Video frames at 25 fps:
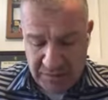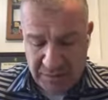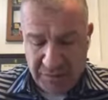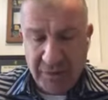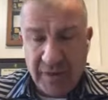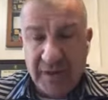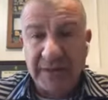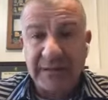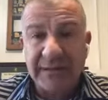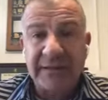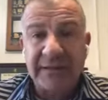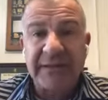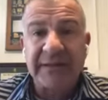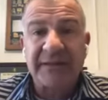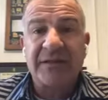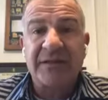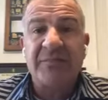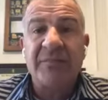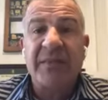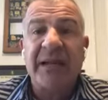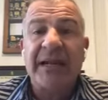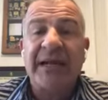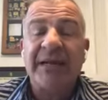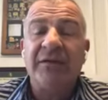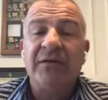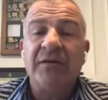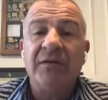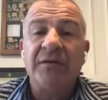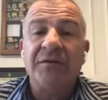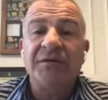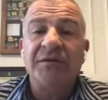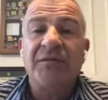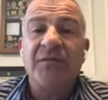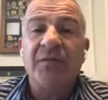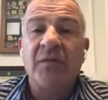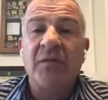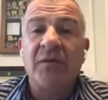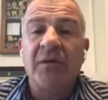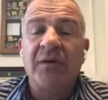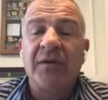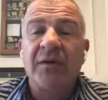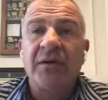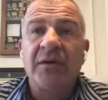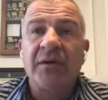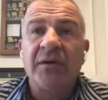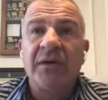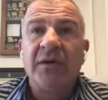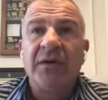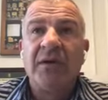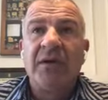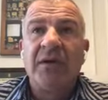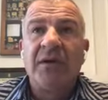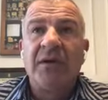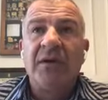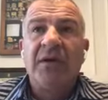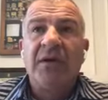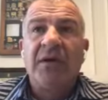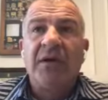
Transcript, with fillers: trying to get the bank loans for it.